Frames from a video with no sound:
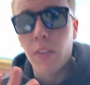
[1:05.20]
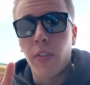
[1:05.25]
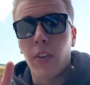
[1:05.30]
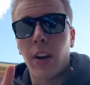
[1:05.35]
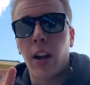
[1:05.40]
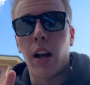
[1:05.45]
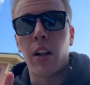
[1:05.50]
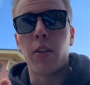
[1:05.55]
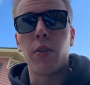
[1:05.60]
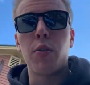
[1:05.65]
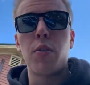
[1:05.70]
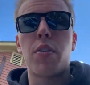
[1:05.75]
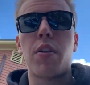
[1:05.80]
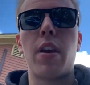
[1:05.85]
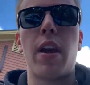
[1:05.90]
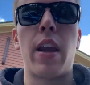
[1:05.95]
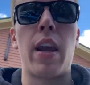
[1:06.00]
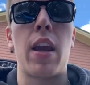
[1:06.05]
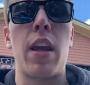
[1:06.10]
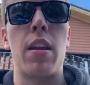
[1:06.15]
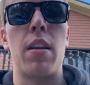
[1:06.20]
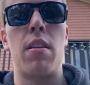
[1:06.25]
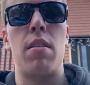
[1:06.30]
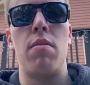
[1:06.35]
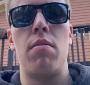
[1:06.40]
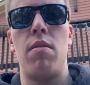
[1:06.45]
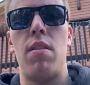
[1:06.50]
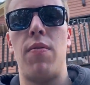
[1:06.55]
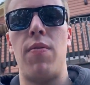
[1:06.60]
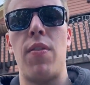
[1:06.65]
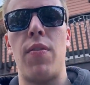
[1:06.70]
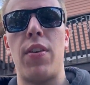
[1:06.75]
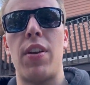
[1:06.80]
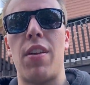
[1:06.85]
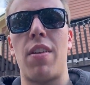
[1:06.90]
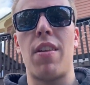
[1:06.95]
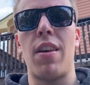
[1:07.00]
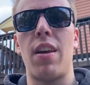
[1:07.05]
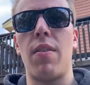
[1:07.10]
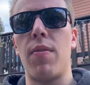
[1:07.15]
of different colors, and if you ever
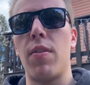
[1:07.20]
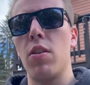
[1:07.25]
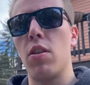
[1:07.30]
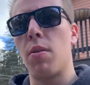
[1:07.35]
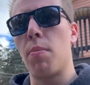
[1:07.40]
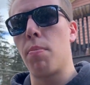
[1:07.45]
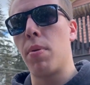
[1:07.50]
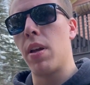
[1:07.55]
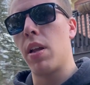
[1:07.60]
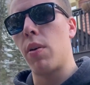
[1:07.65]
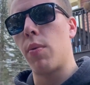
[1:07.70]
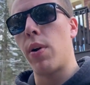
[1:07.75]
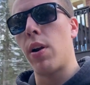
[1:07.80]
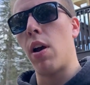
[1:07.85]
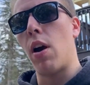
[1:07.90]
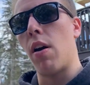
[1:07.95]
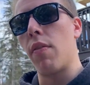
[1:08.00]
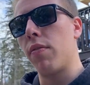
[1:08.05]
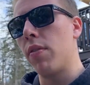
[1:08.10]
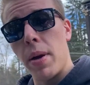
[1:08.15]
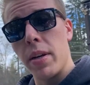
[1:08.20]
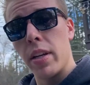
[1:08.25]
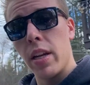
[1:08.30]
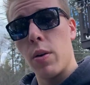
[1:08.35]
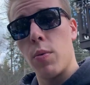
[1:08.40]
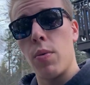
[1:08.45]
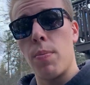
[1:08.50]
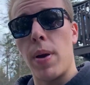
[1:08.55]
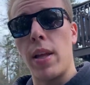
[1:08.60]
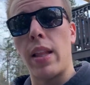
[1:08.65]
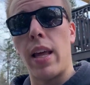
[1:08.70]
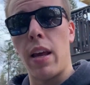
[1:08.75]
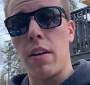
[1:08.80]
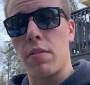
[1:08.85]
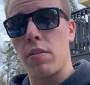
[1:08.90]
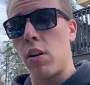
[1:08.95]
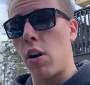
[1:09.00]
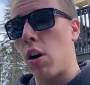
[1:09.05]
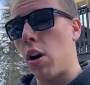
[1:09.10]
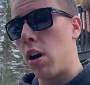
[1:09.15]
get sick of it, you can peel it right off. I did it with my
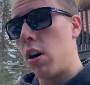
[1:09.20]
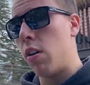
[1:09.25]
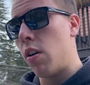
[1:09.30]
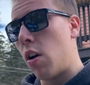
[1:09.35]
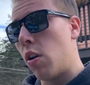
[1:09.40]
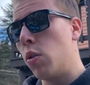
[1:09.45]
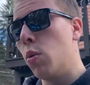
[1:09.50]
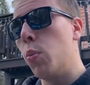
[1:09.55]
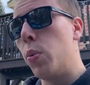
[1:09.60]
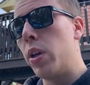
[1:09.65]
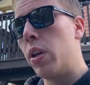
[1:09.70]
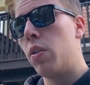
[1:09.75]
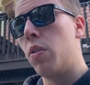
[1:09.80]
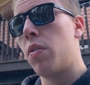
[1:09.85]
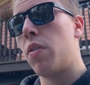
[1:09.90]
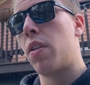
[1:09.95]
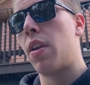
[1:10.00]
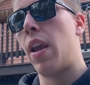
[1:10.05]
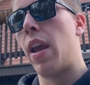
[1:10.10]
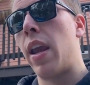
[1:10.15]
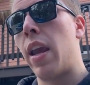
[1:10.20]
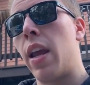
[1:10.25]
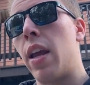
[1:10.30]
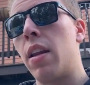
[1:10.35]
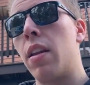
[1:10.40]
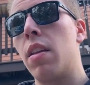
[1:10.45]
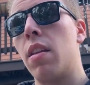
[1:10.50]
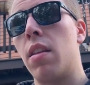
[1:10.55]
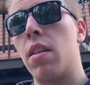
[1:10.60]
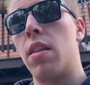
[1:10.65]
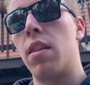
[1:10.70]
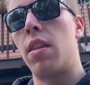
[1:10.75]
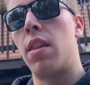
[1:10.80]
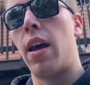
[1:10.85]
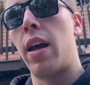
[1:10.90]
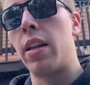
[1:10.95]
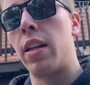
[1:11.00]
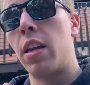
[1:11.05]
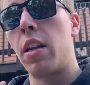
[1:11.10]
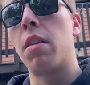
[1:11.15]
last car on the wheels, and
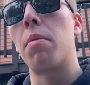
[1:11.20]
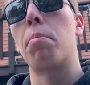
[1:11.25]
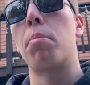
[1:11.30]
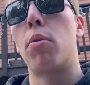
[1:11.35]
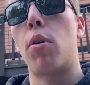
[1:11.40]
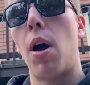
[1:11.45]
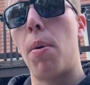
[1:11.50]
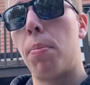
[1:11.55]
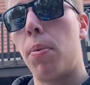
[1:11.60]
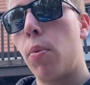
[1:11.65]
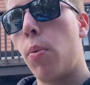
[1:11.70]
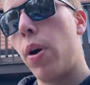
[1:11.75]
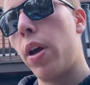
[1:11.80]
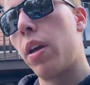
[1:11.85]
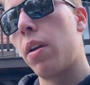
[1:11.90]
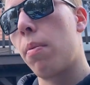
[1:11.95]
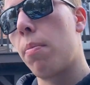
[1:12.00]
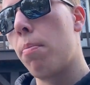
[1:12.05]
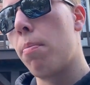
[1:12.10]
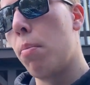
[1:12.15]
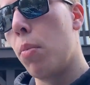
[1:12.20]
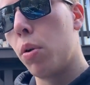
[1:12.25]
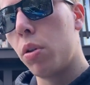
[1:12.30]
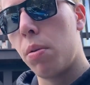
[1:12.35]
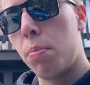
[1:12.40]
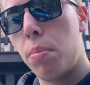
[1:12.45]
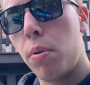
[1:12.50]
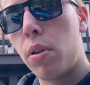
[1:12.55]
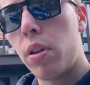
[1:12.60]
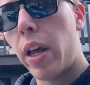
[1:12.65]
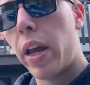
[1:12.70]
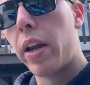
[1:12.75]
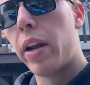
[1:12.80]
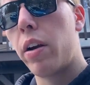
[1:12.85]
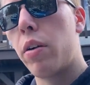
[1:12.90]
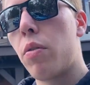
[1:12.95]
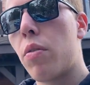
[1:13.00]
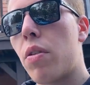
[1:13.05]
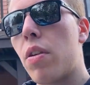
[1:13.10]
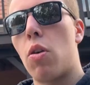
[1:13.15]
I did it the proper way, multiple
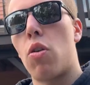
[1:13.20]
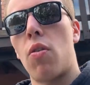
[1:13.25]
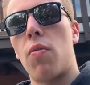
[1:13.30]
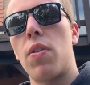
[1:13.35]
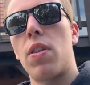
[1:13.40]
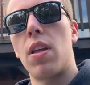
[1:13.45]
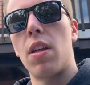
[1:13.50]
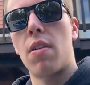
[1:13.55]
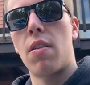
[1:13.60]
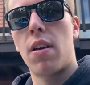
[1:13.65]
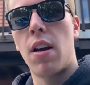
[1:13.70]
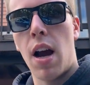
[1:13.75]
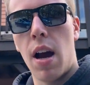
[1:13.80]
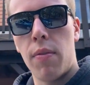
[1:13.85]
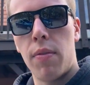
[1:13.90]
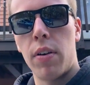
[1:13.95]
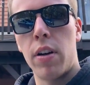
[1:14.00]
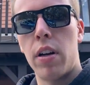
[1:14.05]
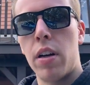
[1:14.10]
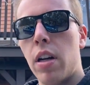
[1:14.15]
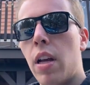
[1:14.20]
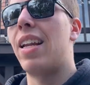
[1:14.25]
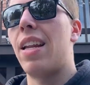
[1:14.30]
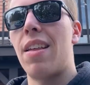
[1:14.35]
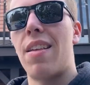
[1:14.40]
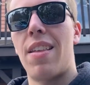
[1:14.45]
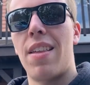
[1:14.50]
layers, make sure everything's covered, let it